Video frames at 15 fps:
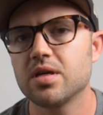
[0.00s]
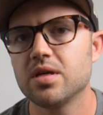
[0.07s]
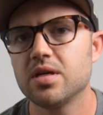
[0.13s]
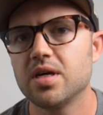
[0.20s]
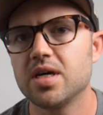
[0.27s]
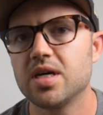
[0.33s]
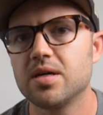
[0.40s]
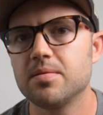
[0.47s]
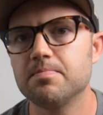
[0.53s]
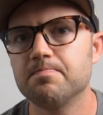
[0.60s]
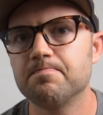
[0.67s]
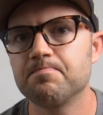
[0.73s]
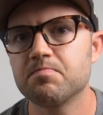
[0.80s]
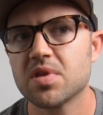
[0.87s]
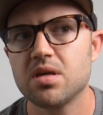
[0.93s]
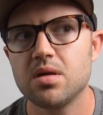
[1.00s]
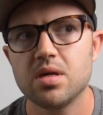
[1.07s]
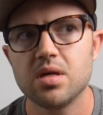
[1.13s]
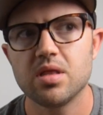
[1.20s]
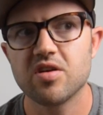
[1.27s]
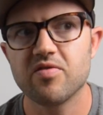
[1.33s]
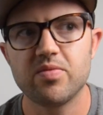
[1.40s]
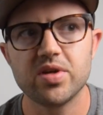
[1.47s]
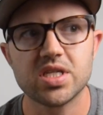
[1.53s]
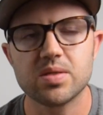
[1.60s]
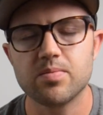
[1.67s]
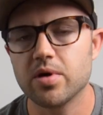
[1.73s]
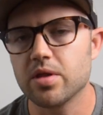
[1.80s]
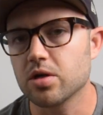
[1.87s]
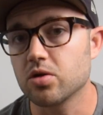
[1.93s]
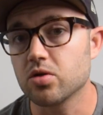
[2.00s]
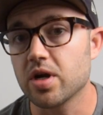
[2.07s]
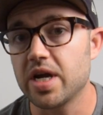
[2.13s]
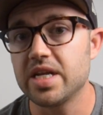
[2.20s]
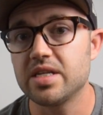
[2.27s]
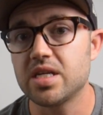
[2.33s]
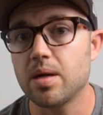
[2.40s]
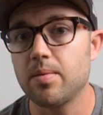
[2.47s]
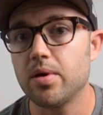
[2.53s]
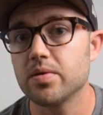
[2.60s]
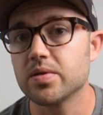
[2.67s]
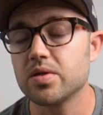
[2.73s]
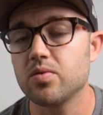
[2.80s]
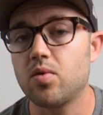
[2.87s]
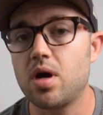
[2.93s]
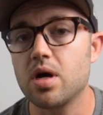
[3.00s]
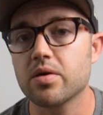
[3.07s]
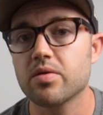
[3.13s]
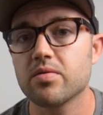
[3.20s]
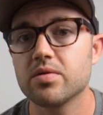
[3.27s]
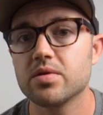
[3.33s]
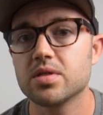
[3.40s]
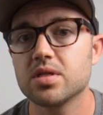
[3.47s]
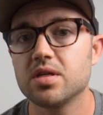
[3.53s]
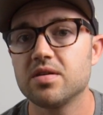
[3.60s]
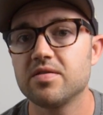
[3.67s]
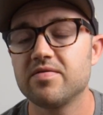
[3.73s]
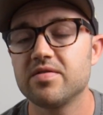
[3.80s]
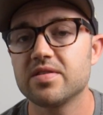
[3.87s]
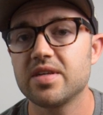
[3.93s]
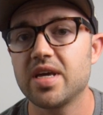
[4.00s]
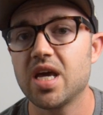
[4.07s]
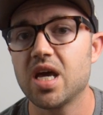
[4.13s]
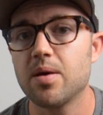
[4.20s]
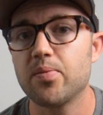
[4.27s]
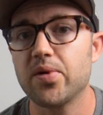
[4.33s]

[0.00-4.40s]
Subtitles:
There have been some other great demos and walkthroughs of this amp.